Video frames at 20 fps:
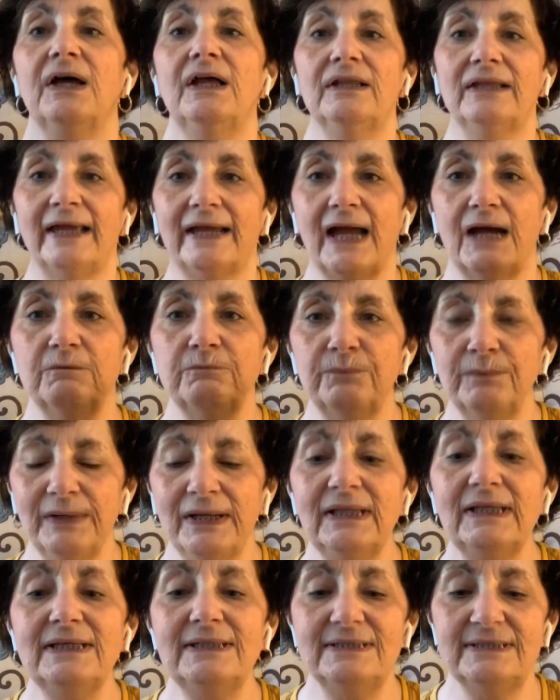Like, I
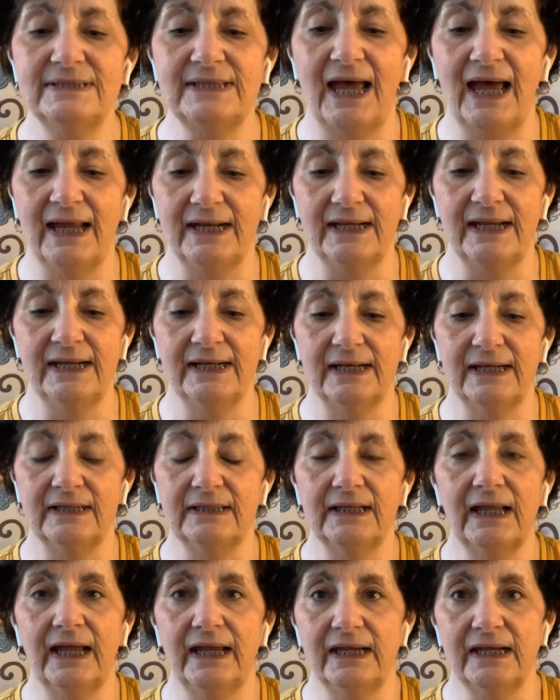really sat in it
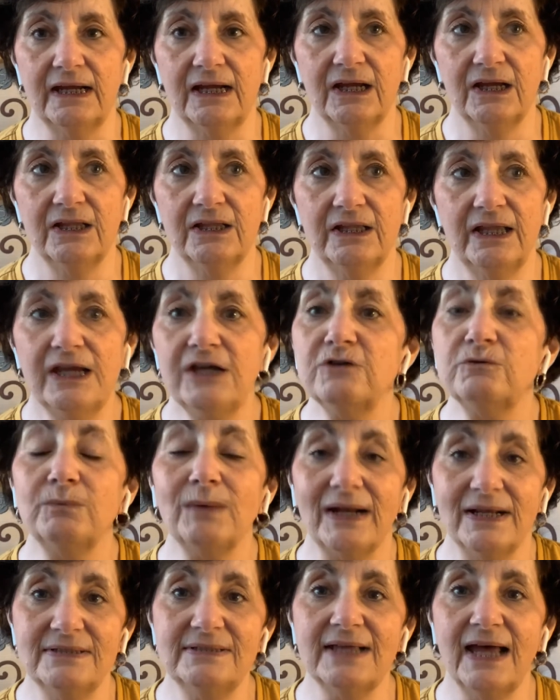like, here's
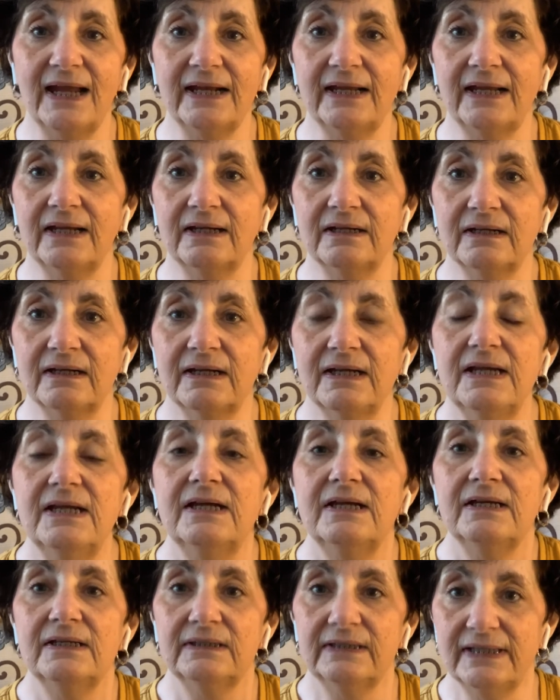what I sat in.
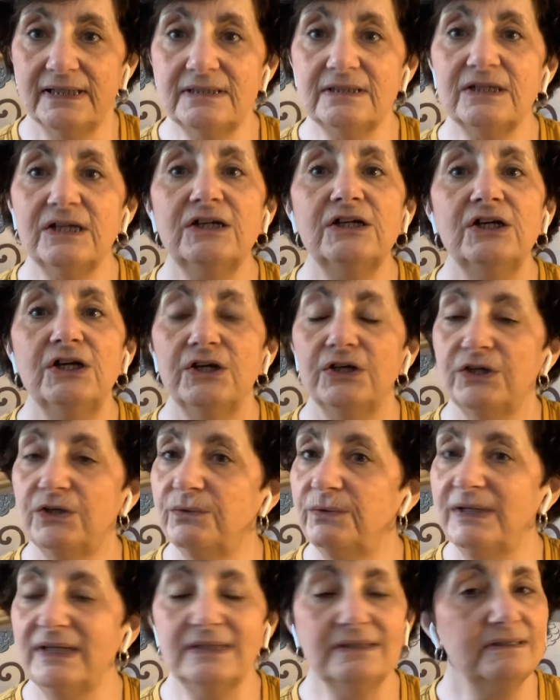Lisa,
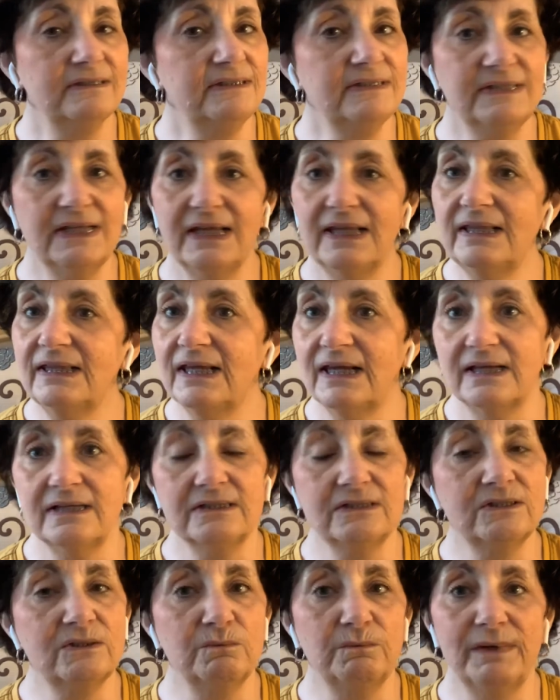you didn't see
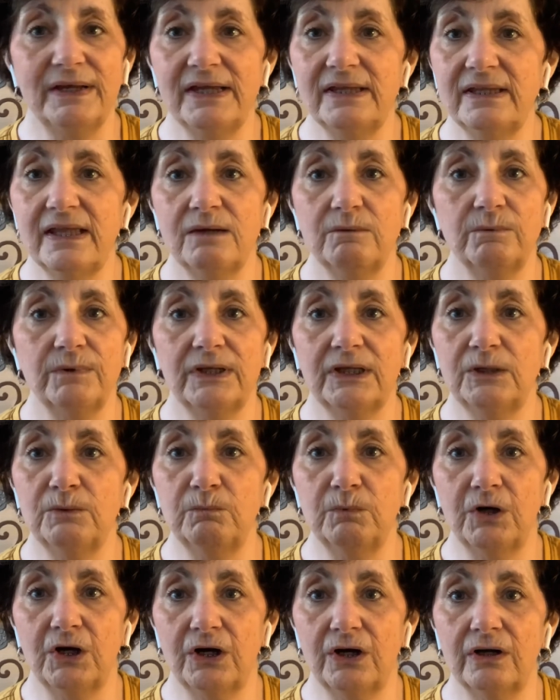things the way they really
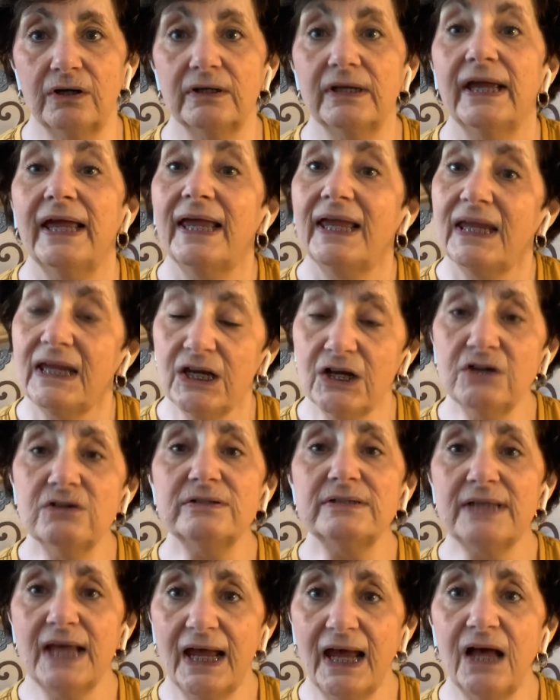were.
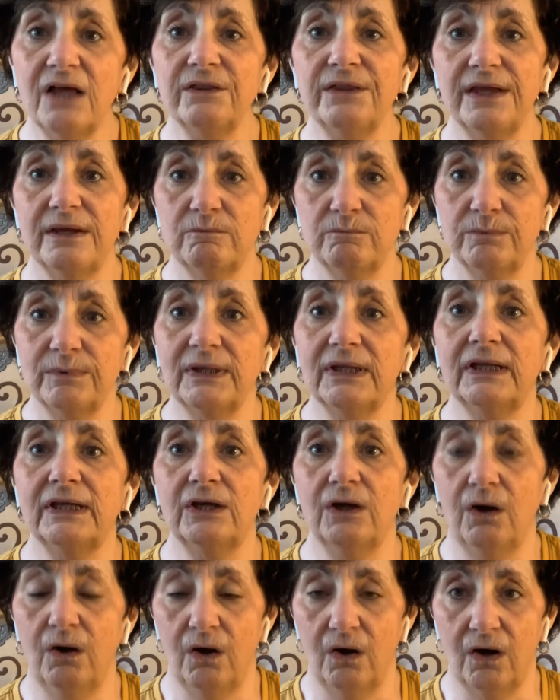Here's how they
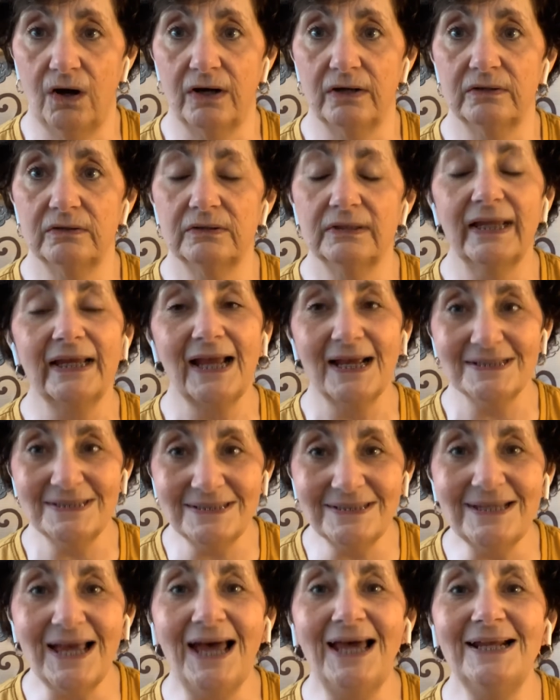really are. Like, I
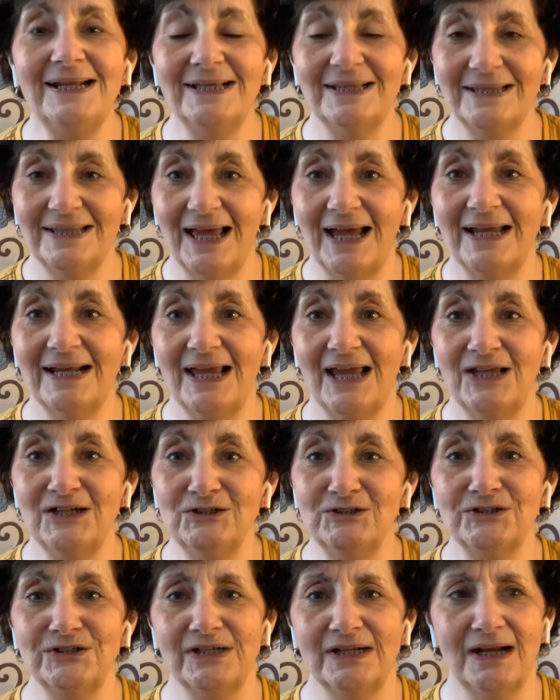sat in that
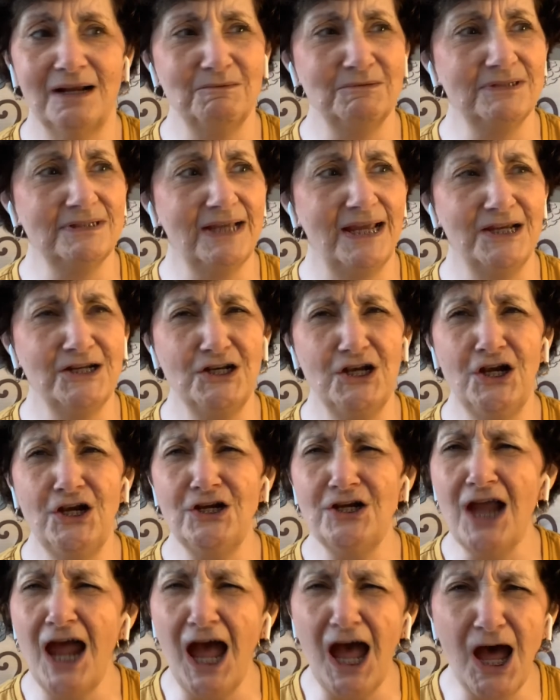energy and I was like,
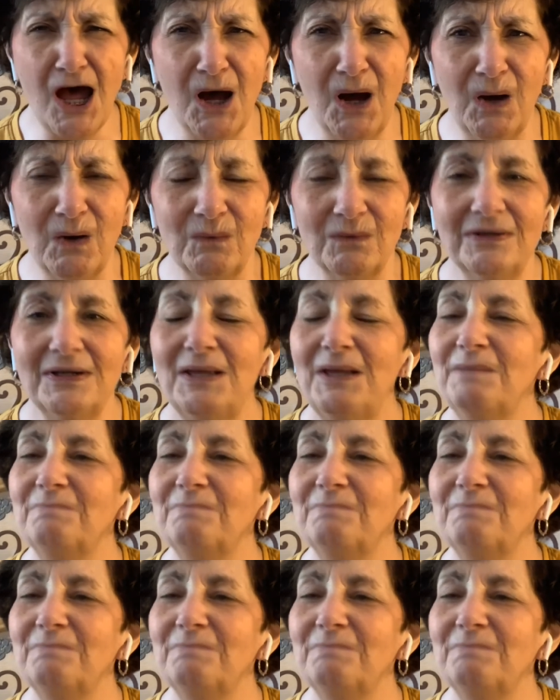no.